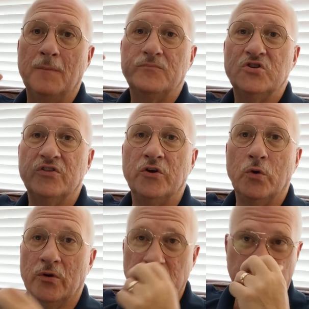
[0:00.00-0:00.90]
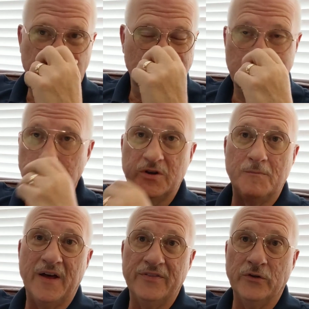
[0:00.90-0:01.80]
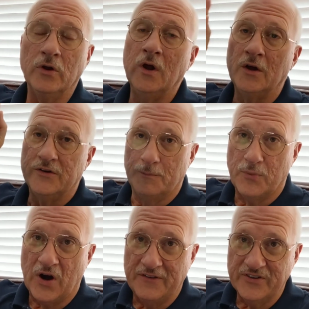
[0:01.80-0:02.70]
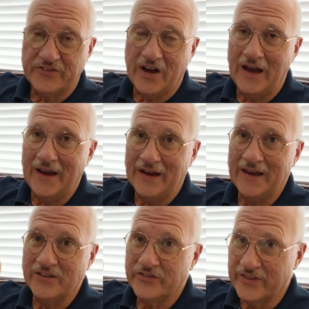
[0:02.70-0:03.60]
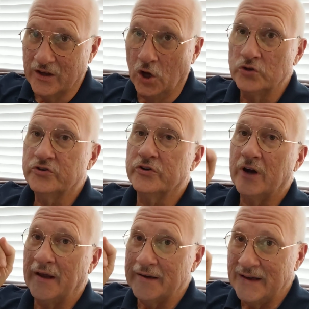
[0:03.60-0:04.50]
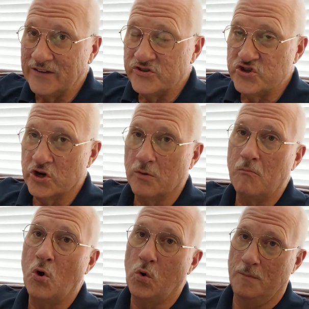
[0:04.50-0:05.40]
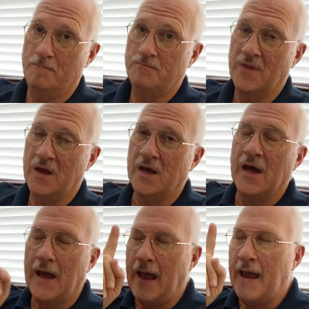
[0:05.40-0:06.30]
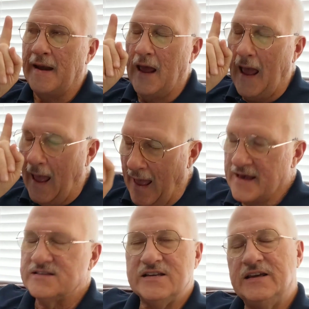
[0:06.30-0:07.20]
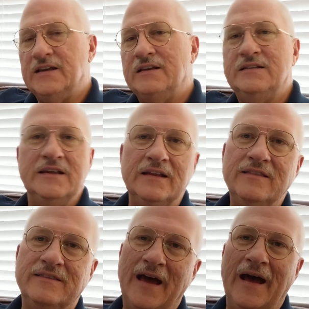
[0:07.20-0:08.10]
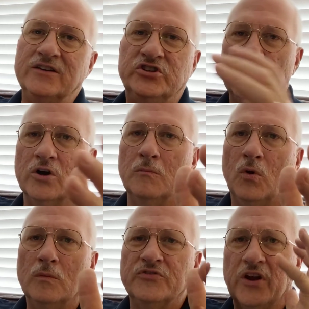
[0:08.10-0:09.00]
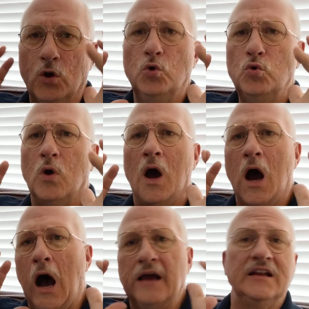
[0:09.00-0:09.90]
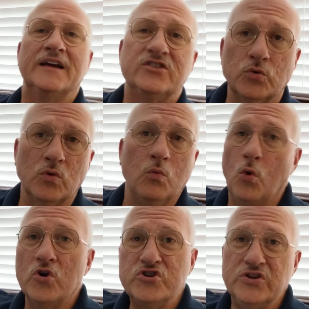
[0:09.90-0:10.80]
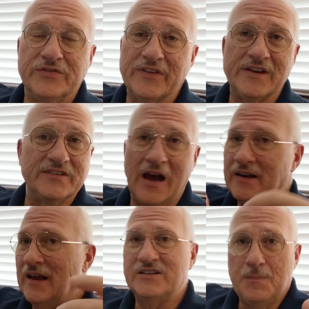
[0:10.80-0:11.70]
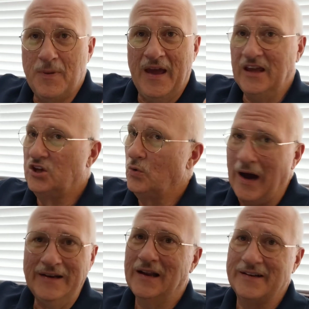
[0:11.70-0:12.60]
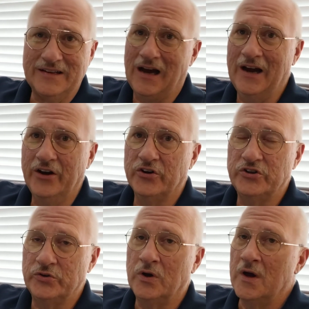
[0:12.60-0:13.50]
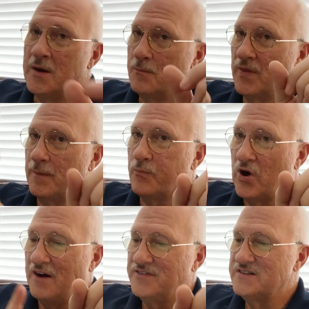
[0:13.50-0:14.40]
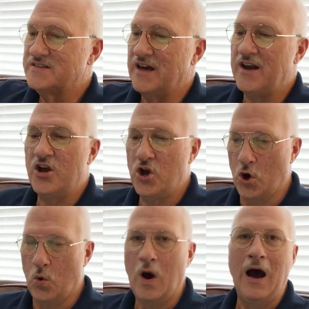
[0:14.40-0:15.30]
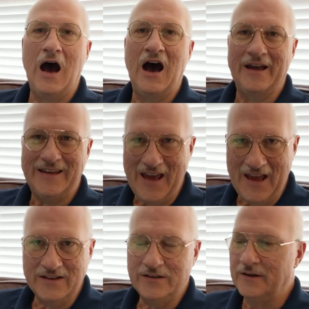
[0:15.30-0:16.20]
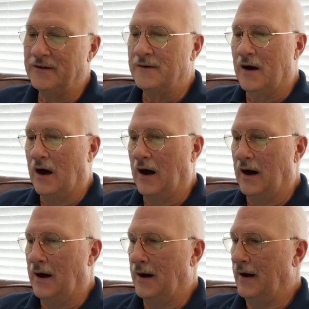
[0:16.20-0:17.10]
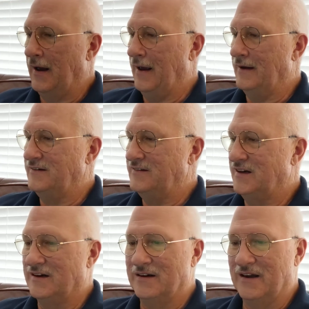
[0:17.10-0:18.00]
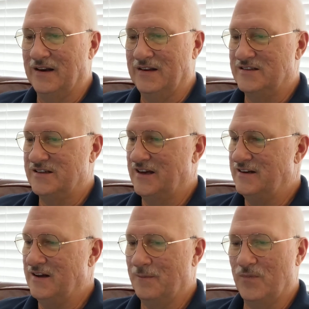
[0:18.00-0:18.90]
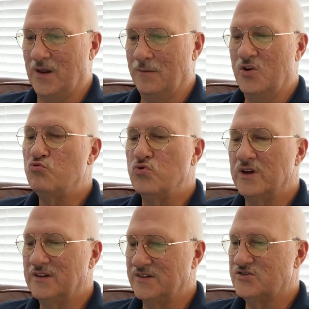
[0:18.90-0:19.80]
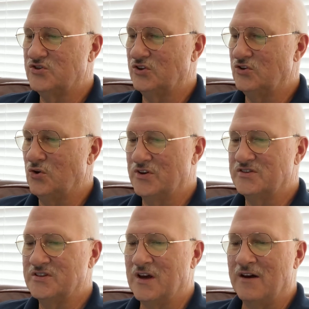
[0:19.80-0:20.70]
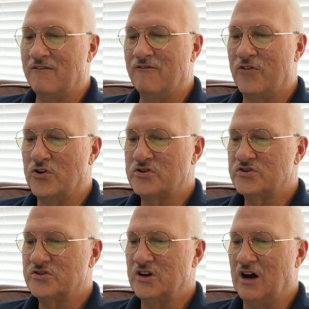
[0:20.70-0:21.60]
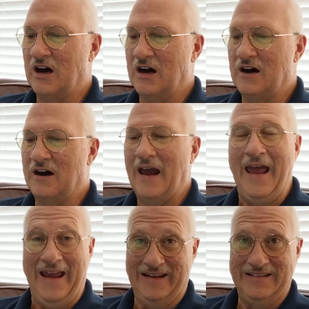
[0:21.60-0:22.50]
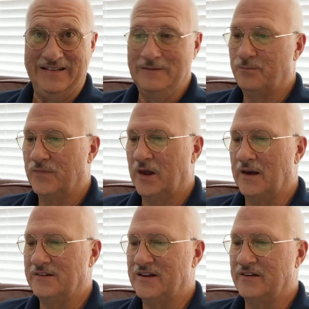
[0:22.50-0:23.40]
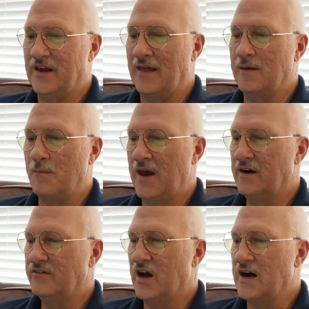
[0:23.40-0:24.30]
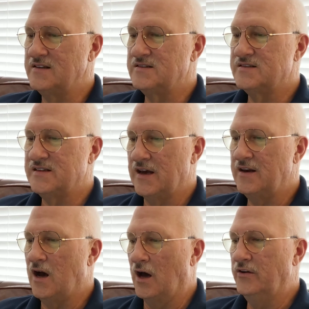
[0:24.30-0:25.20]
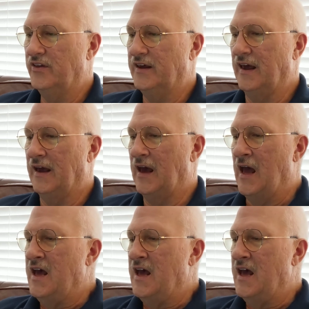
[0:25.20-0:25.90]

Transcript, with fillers: up to the northern kingdom, to Bethel, to prophesy against the altar and against Jeroboam. And as he did that, Jeroboam said, Ooh, I'd like to reward you for this. I'd like to pay you. I'd like to hire you. But the prophet said, No, I can't. Uh, and, uh, and he said, Let me read this to you. Notice verse uh, 8. It says, And the man of God said unto the king,